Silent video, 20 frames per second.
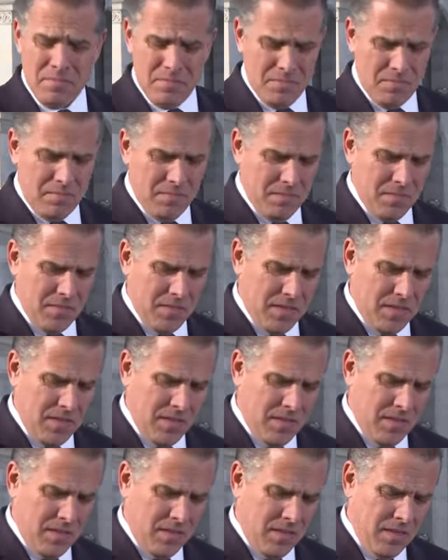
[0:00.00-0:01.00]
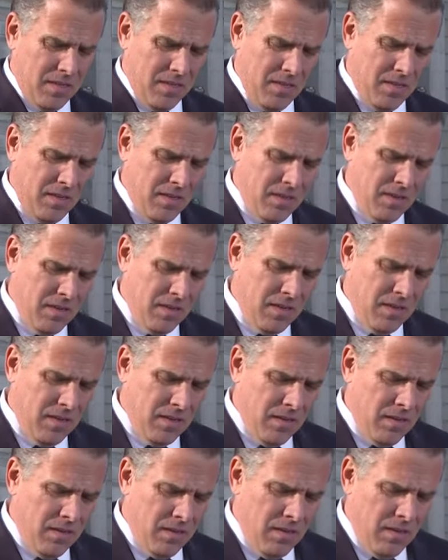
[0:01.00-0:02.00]

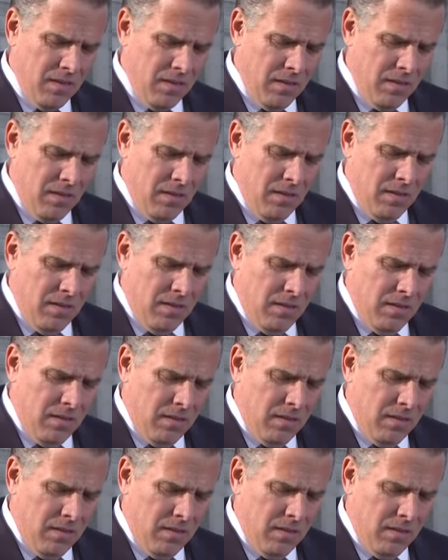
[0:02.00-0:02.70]
(no one is talking)